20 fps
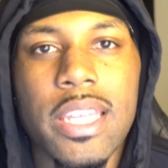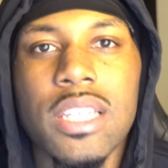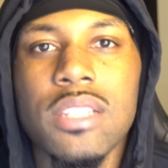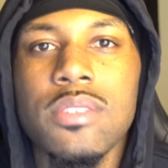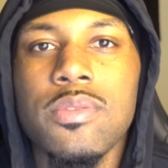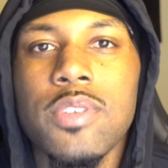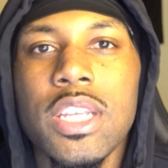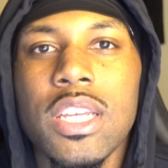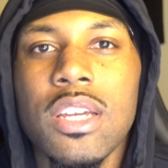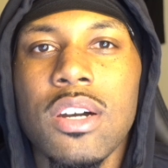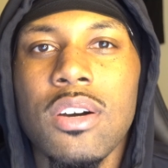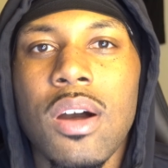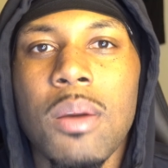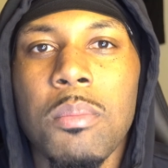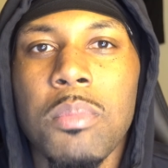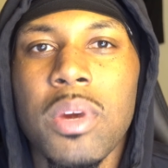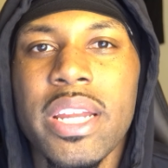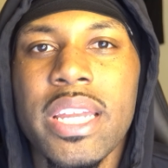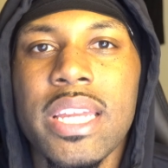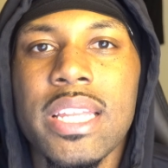this video, I'm
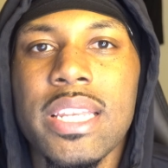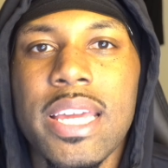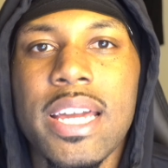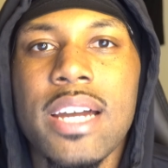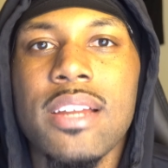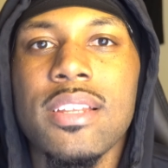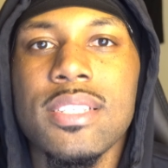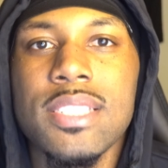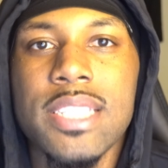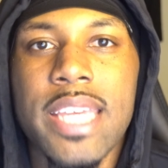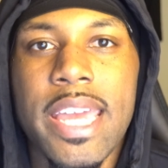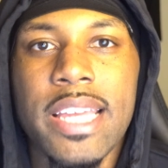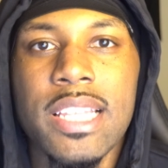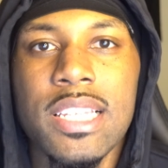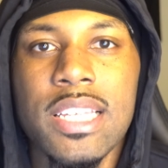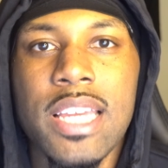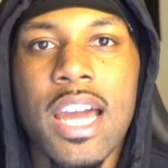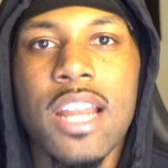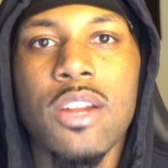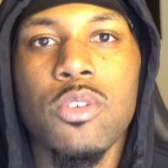breaking down
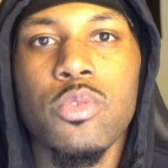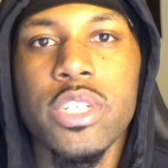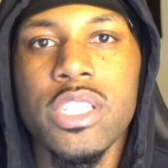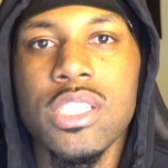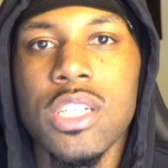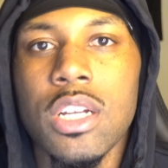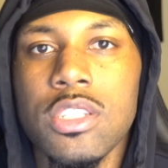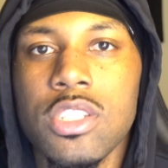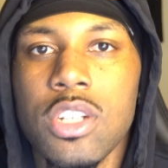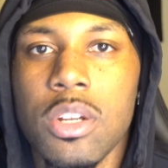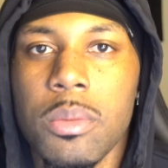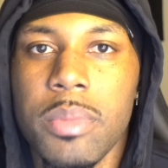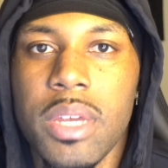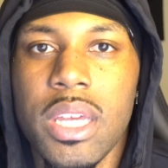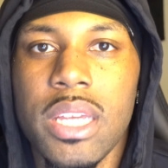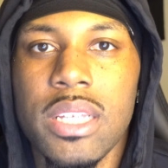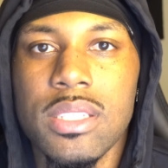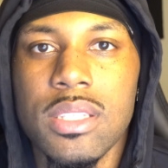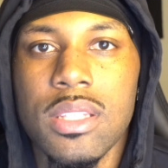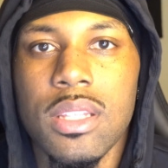exactly how to research your
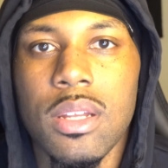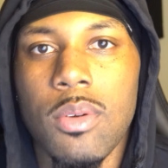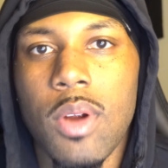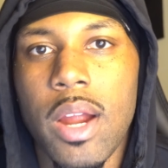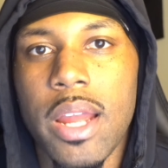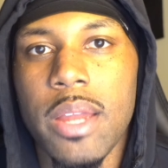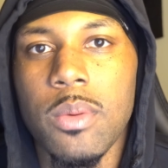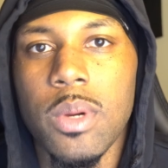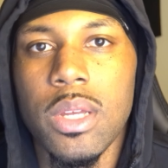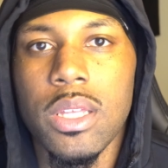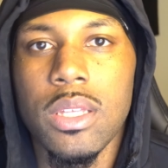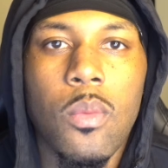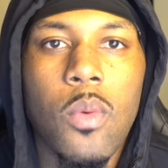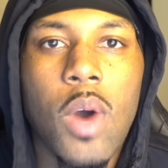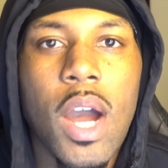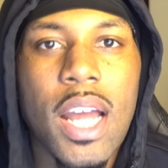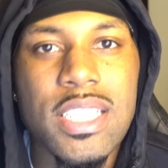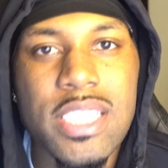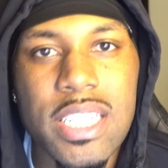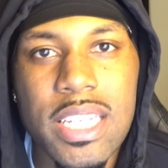bets the right way.
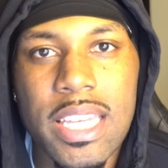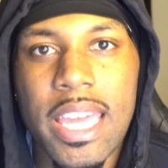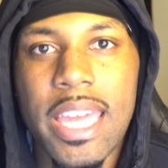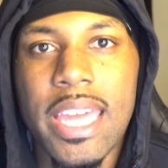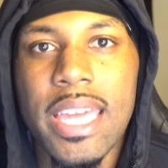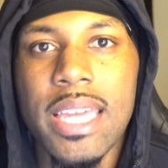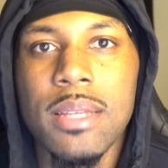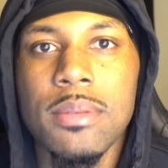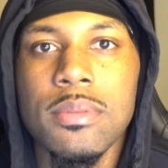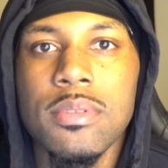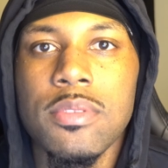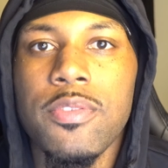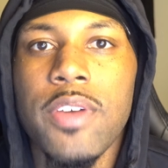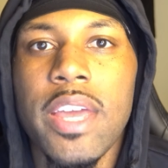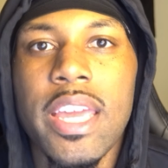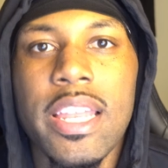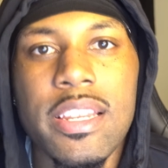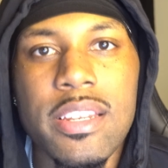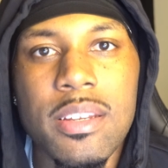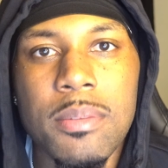Watching games,
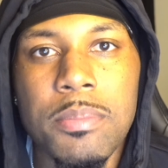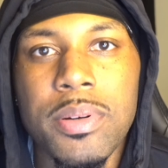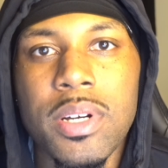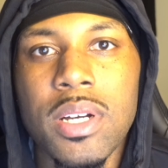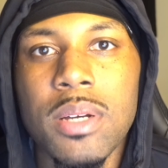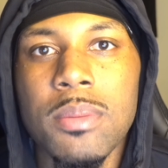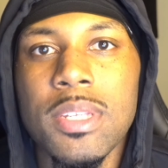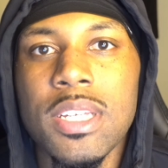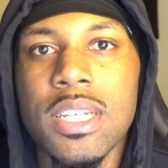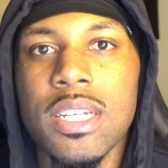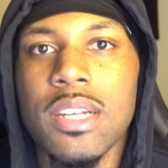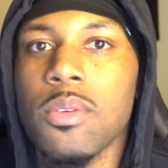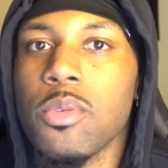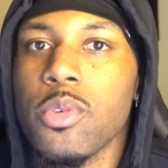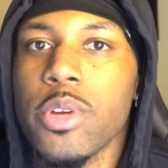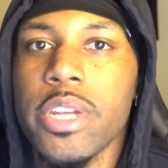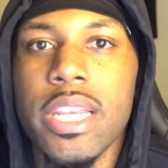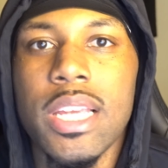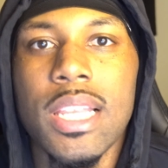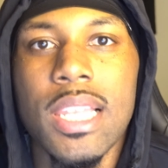fading the public,
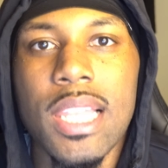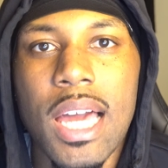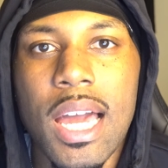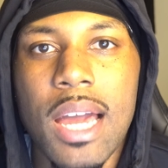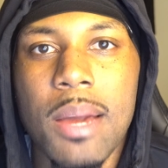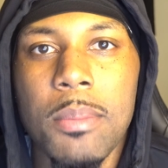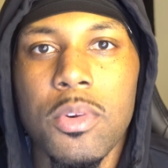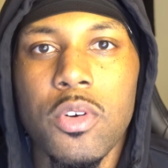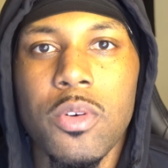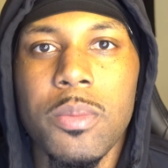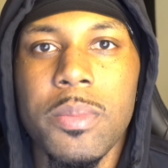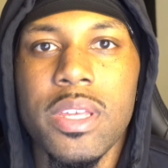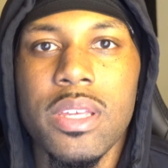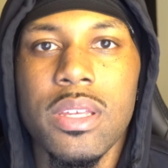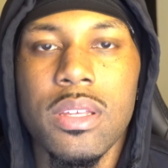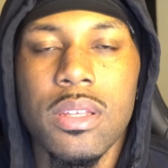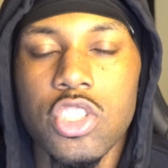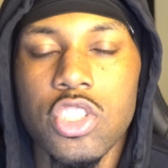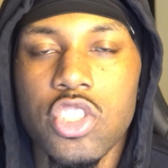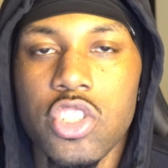reading line
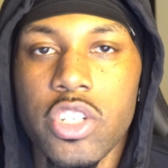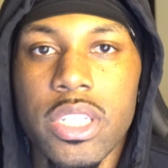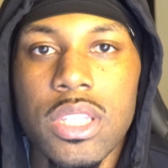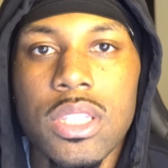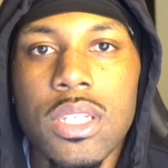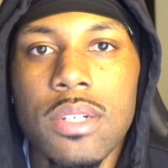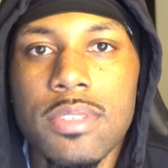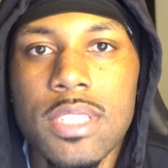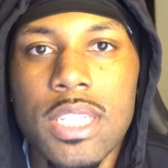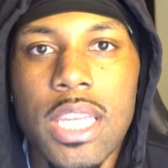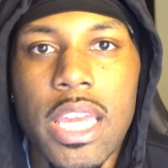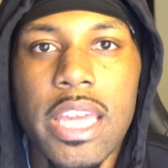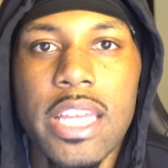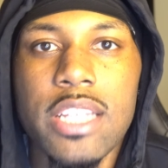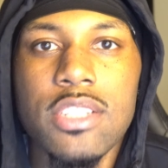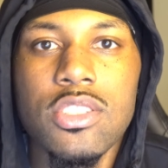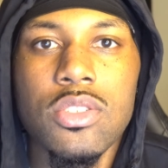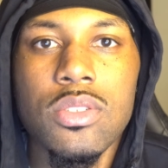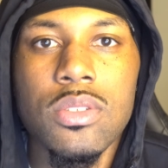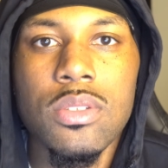movement, strength of
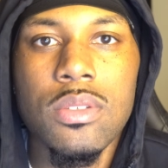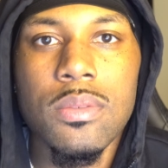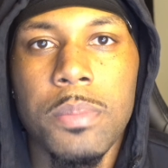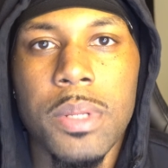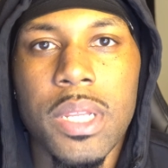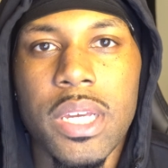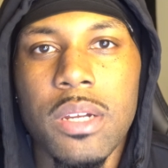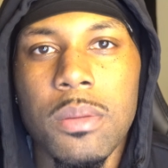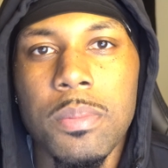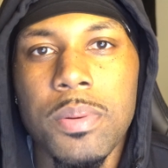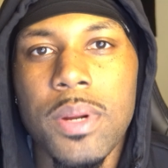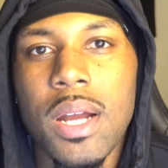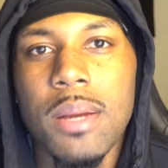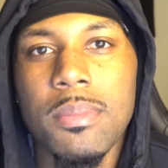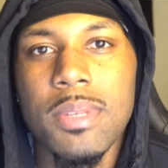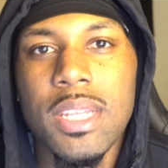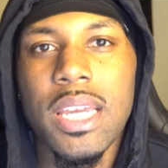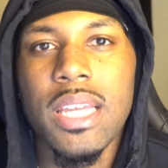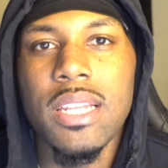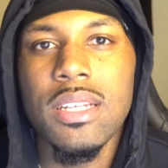schedule, player prop
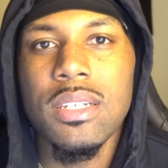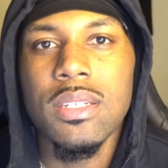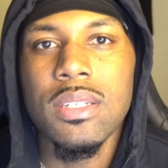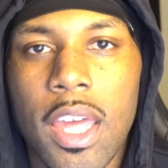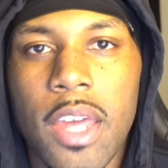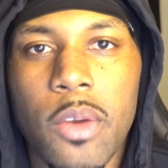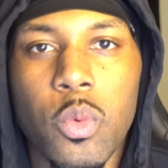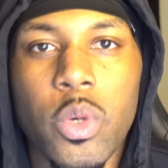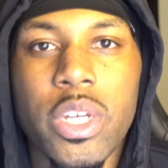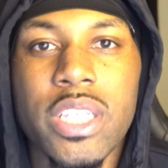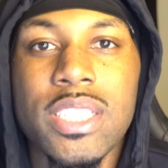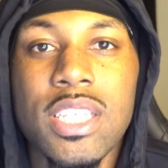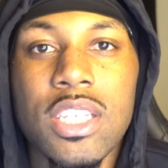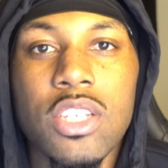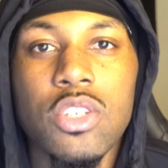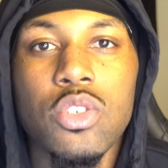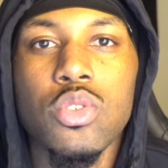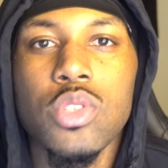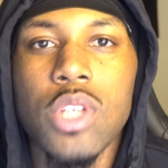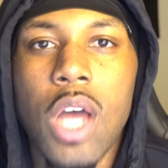data, and when to
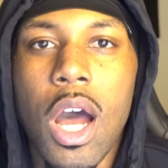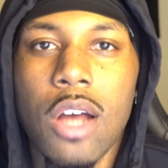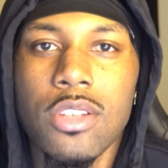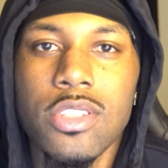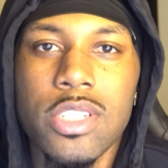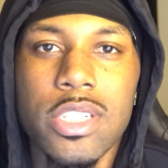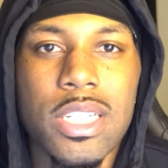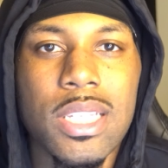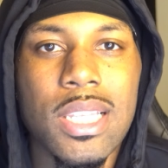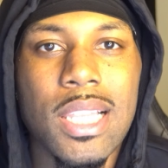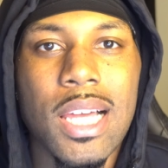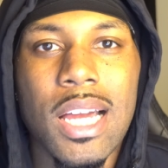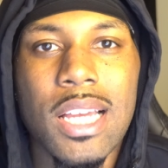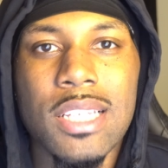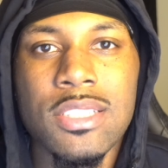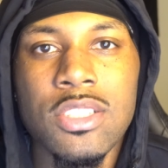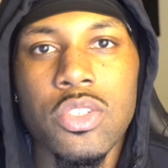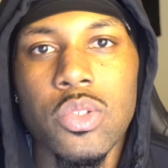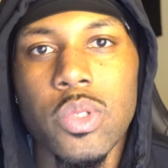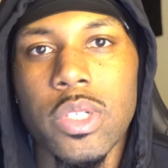use alternate
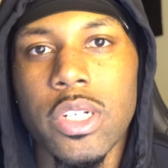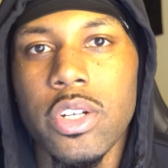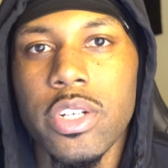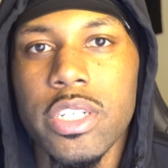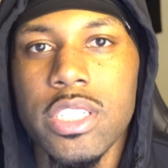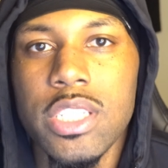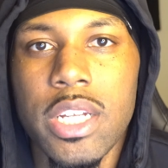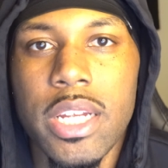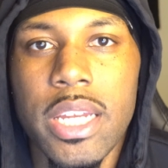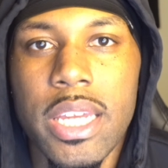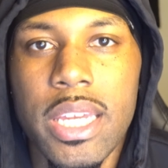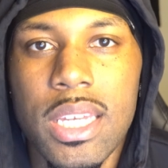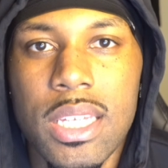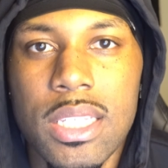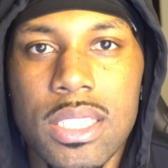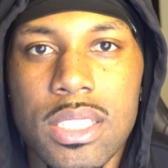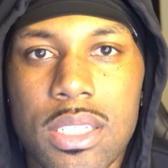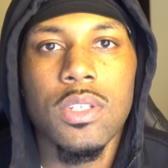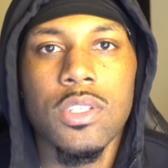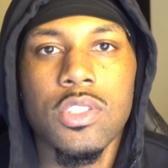lines to increase your
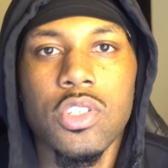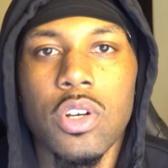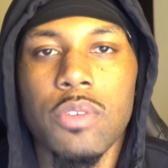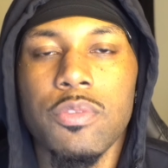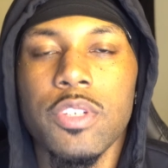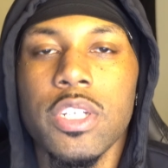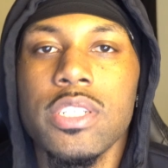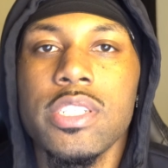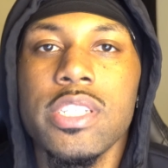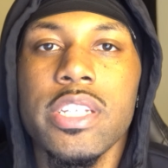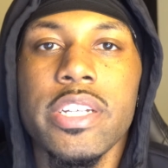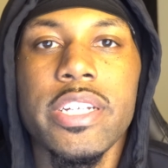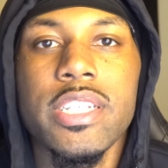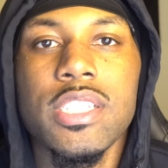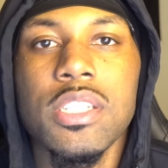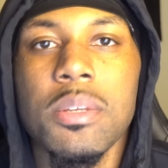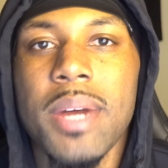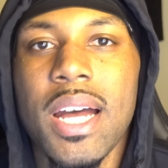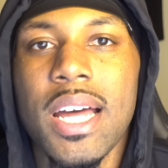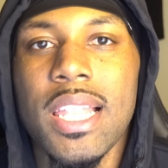edge. So if you're serious
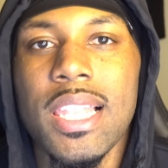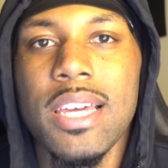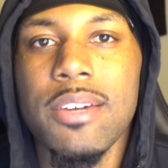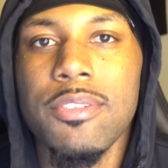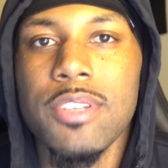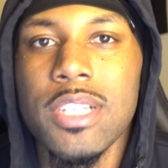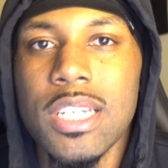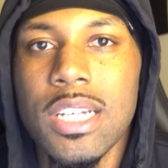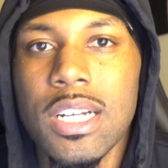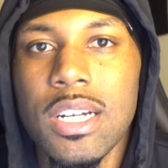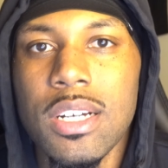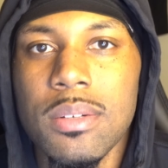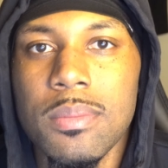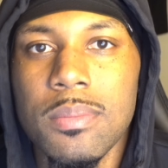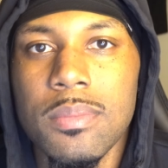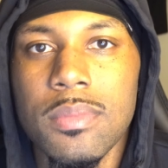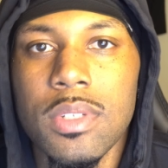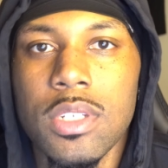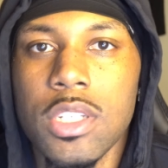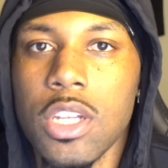about leveling
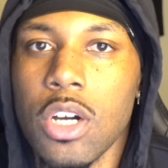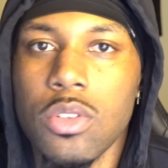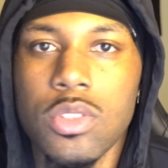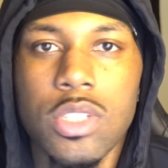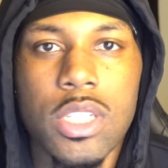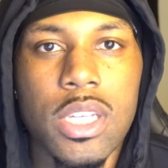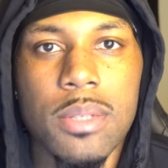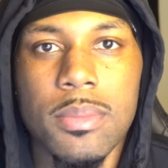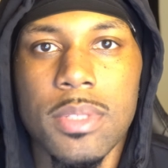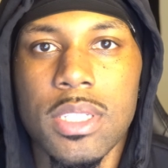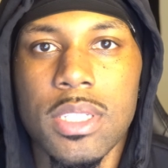up, don't skip